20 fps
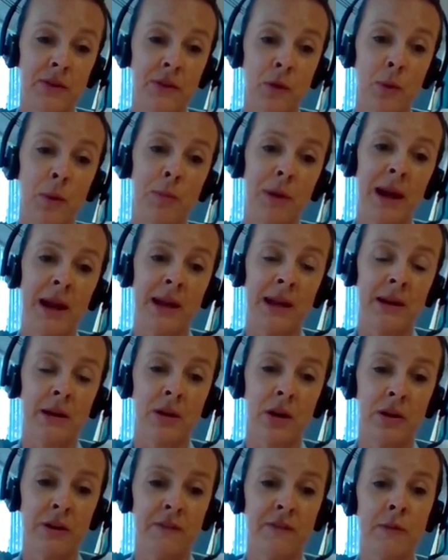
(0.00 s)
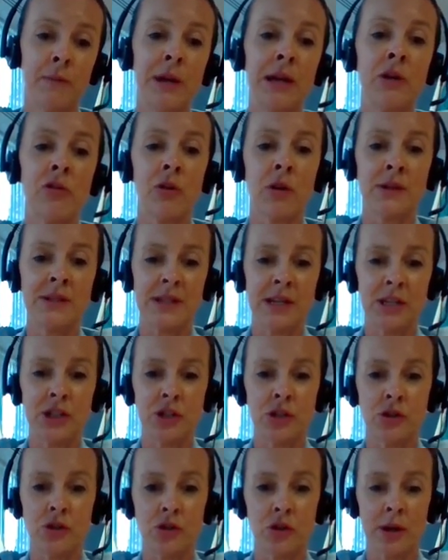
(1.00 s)
So we're planning kind of
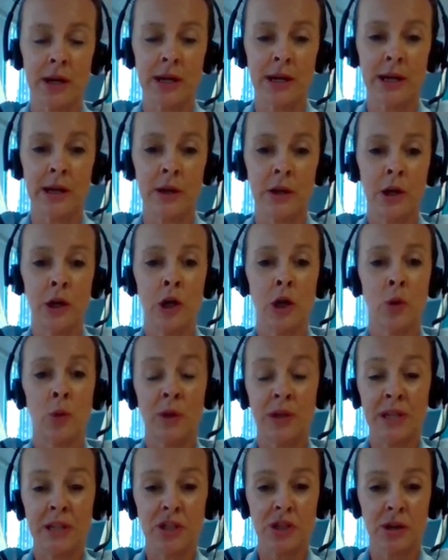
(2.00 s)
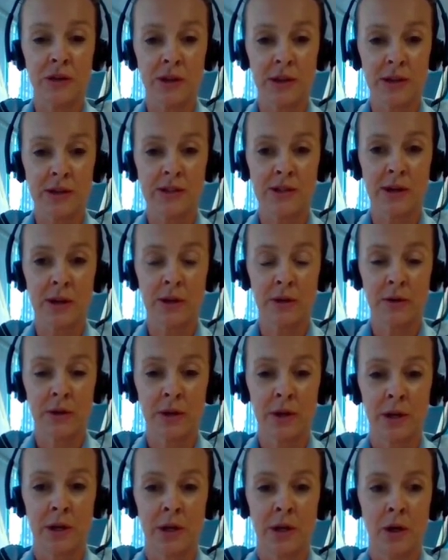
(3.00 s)
familiarization training with each other, so
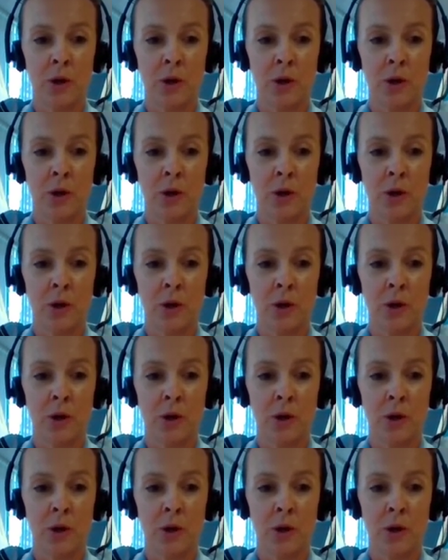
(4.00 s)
